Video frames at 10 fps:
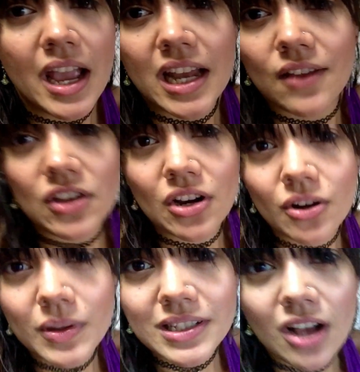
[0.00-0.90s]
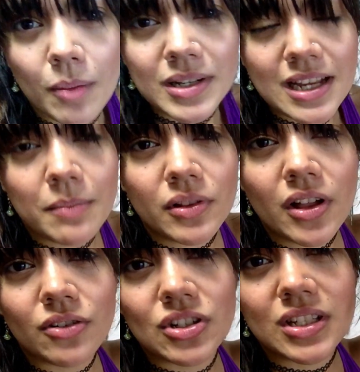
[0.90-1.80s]
And if you don't know what to comment down
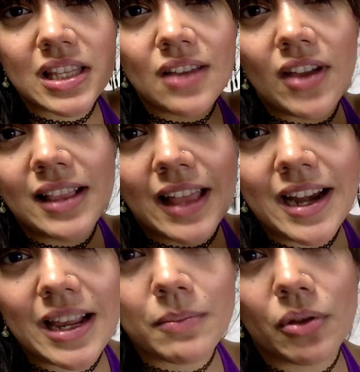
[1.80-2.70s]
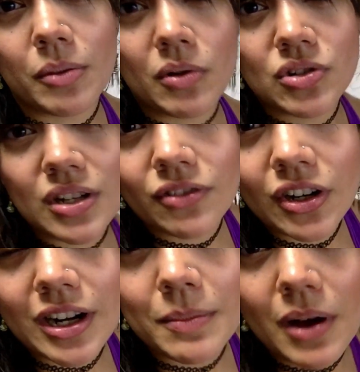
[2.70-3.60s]
below, just leave a lightning bolt emoji
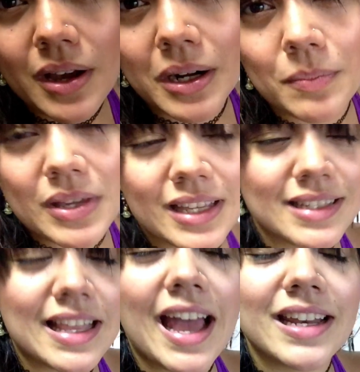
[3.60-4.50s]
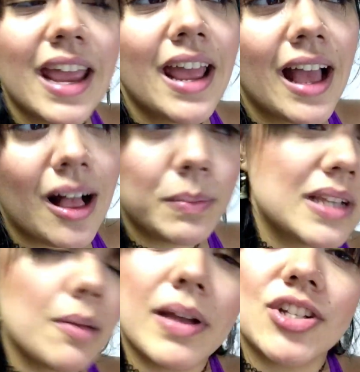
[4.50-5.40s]
for Harry Potter because that
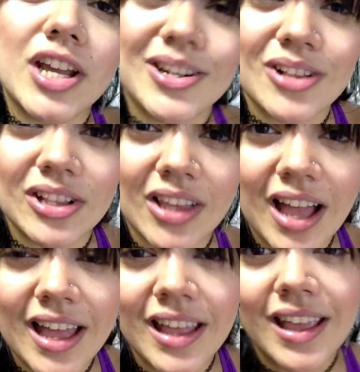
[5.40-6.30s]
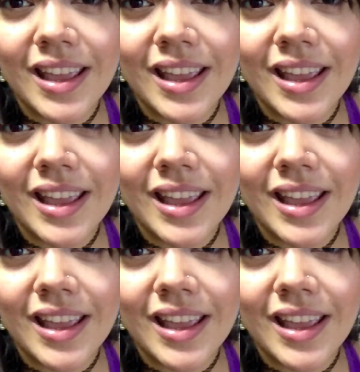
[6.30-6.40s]
helps out my channel a lot